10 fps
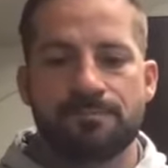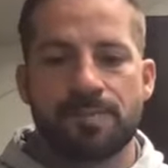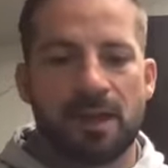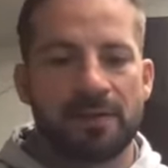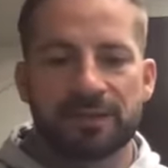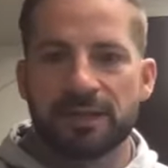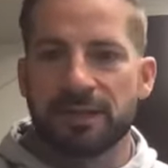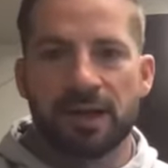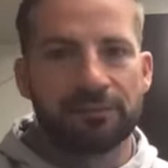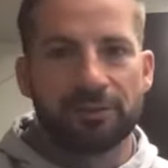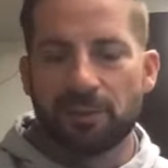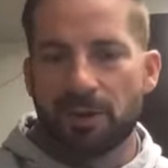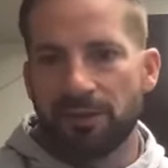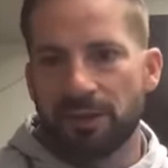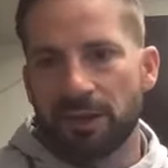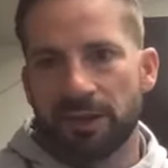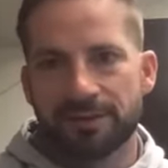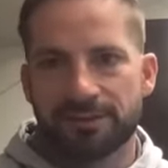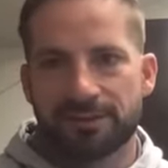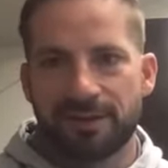I've seen enough of them over the
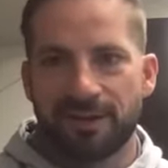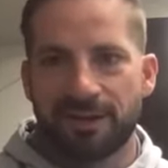last uh,